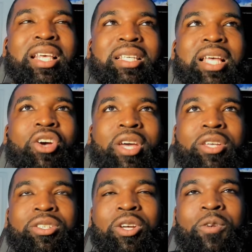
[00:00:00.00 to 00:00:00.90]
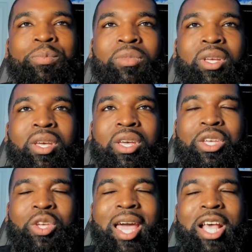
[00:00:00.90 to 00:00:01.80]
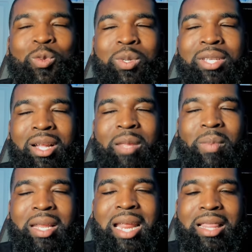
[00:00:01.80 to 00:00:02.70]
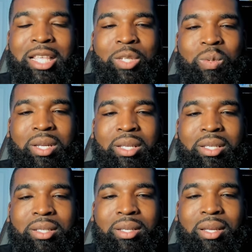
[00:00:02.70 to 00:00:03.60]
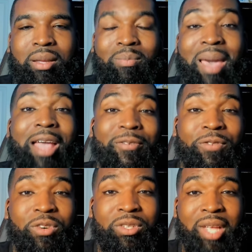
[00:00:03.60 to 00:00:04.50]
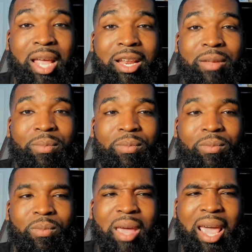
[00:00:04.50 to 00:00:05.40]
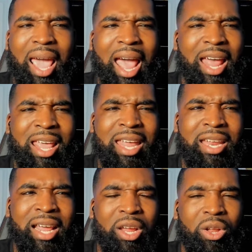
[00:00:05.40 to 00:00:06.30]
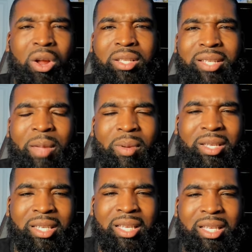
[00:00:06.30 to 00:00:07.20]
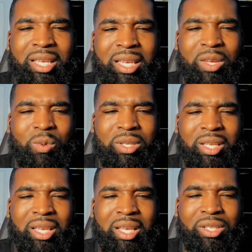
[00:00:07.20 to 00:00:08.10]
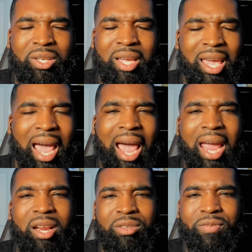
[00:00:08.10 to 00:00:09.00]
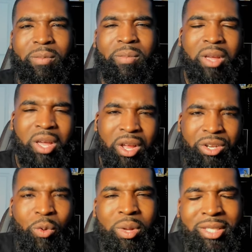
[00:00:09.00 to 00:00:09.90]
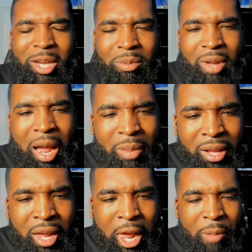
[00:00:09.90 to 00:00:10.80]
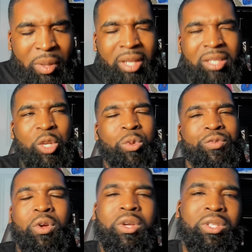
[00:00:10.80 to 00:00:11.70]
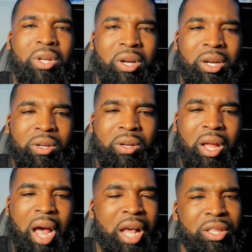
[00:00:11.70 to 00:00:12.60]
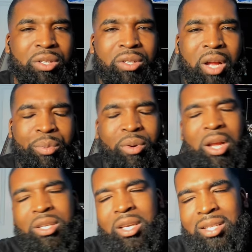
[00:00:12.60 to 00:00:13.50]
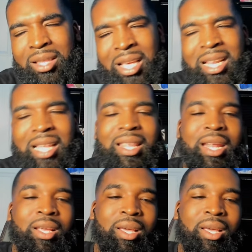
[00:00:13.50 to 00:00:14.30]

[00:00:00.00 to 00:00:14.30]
it's like okay, so you guys were telling me that this was Matt first stand up in like a long time because he he was he took a hiatus from doing stand up comedy because he was focused on uh, other uh, projects and things like that.